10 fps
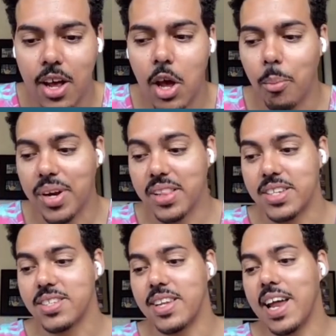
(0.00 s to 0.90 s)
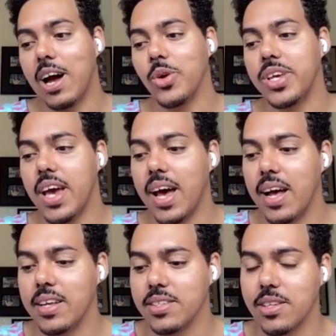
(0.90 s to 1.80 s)
but at least now he
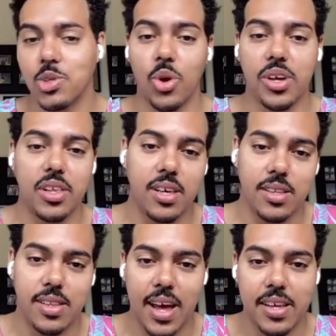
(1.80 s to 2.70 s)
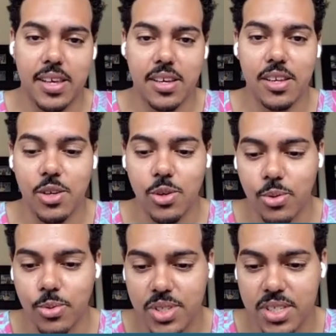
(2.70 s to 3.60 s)
has a toilet that he can
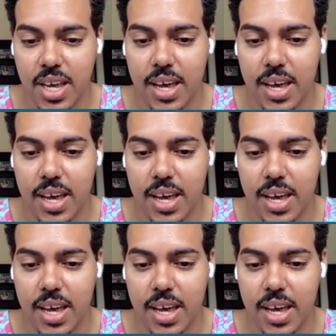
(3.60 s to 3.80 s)
use.